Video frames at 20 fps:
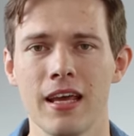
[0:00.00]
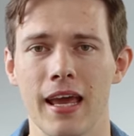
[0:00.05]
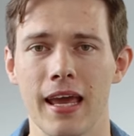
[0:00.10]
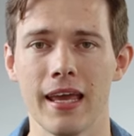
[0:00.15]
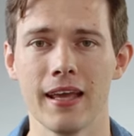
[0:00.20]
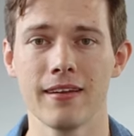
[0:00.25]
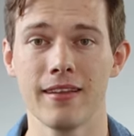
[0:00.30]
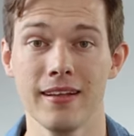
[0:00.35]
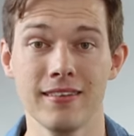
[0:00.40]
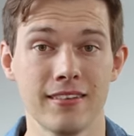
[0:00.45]

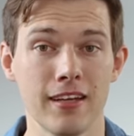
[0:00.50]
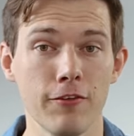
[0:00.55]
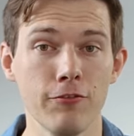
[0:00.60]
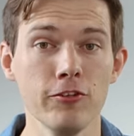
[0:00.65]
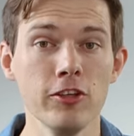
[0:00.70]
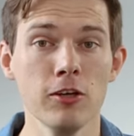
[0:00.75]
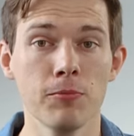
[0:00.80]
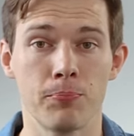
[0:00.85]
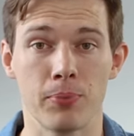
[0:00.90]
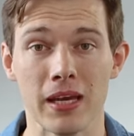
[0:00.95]
and that's
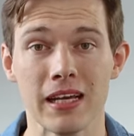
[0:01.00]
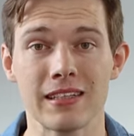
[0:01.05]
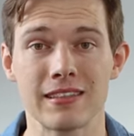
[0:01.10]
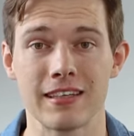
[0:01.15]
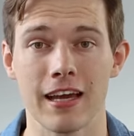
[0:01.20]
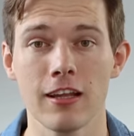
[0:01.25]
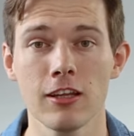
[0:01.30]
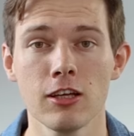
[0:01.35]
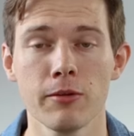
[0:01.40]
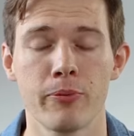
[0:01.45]
definitely a big
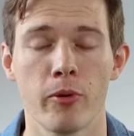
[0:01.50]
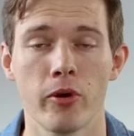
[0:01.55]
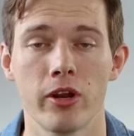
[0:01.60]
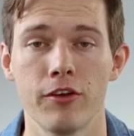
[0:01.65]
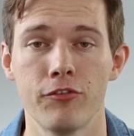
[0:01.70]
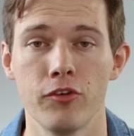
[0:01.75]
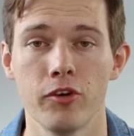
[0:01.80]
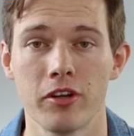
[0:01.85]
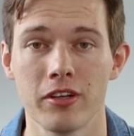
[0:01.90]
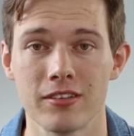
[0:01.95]
selling point
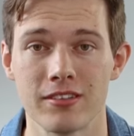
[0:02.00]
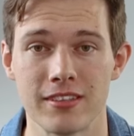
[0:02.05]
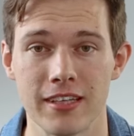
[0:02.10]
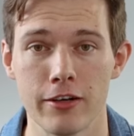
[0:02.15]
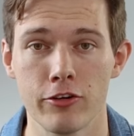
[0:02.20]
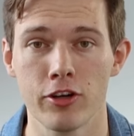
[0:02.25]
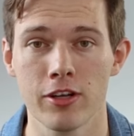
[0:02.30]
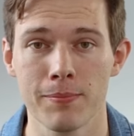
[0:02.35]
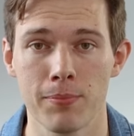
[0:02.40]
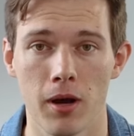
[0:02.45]
if you're
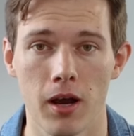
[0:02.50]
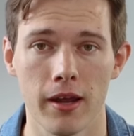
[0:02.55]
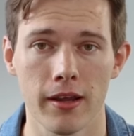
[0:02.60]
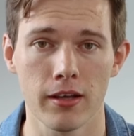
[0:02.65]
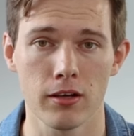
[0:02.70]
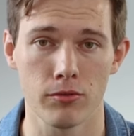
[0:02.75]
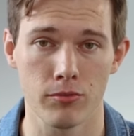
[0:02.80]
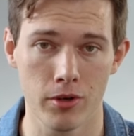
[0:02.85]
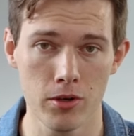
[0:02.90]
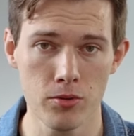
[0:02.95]
considering
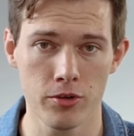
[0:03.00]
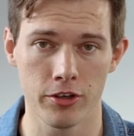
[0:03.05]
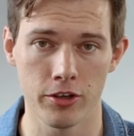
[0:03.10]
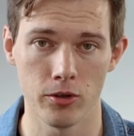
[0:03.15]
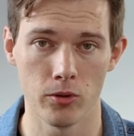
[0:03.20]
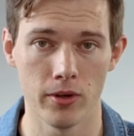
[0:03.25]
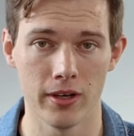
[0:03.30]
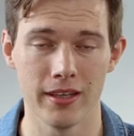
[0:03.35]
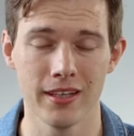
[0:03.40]
buying a Roku.